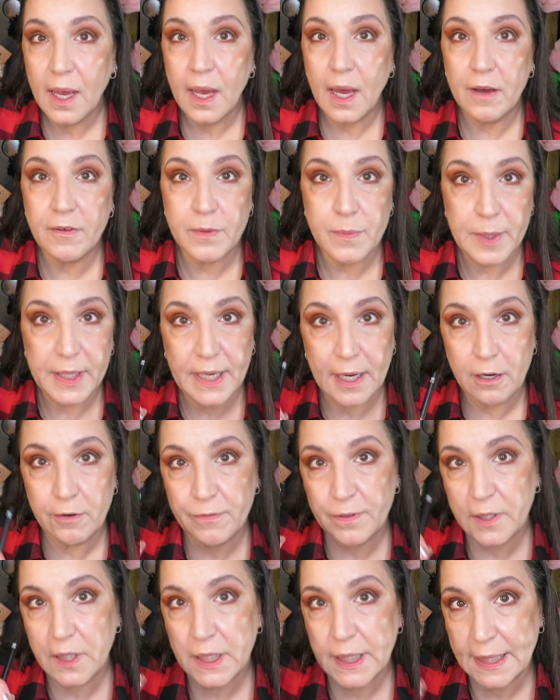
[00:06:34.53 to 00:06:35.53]
I have to be
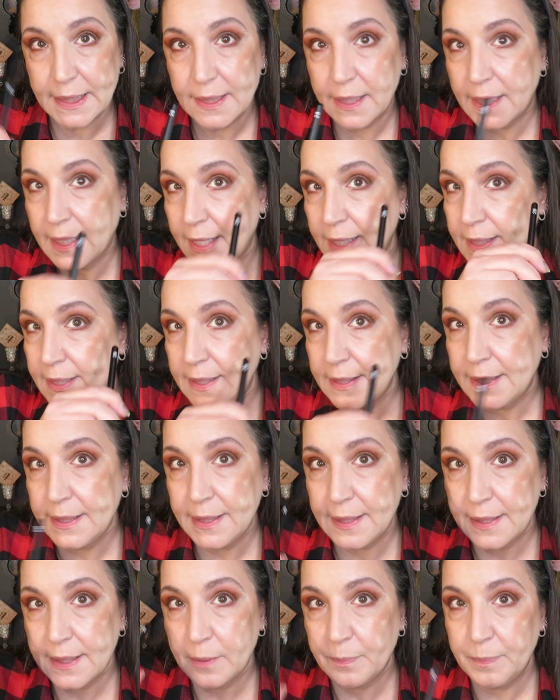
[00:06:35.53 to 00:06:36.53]
careful because I
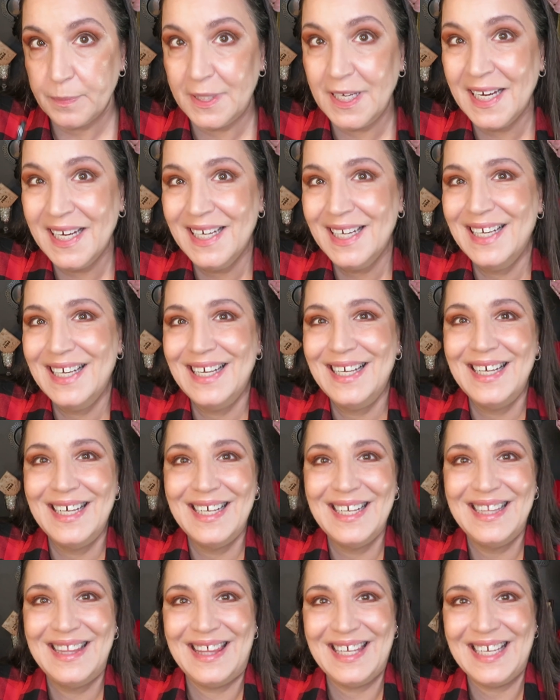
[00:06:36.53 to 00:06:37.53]
cleaned up
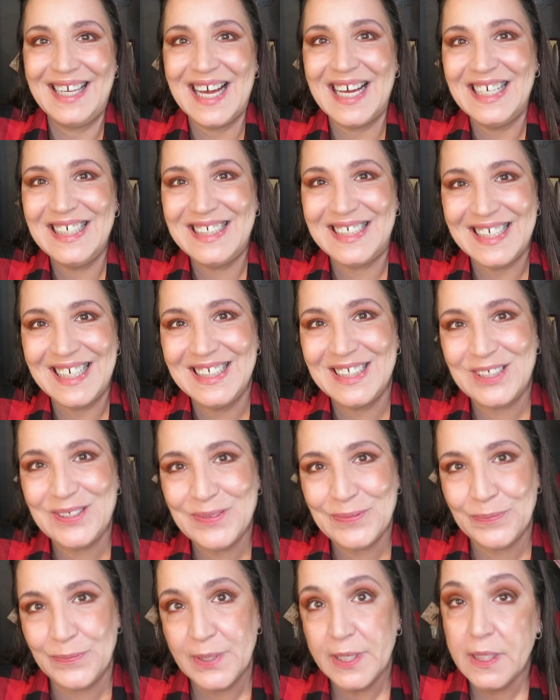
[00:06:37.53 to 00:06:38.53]
the edges
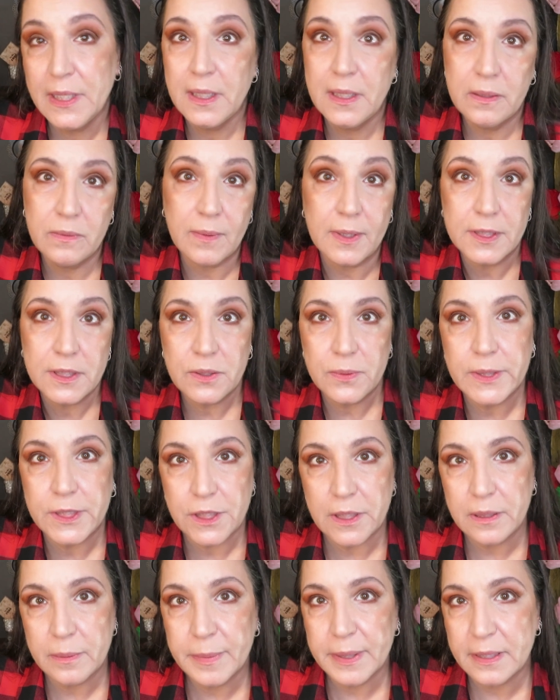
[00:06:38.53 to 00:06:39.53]
while
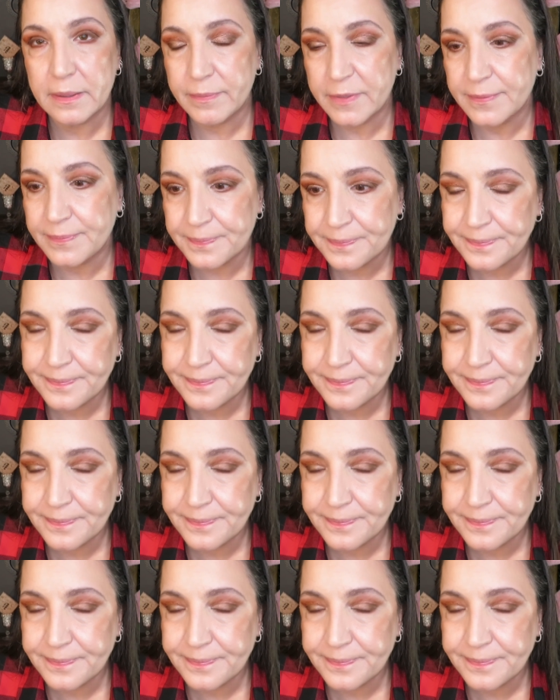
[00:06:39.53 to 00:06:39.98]
switching them.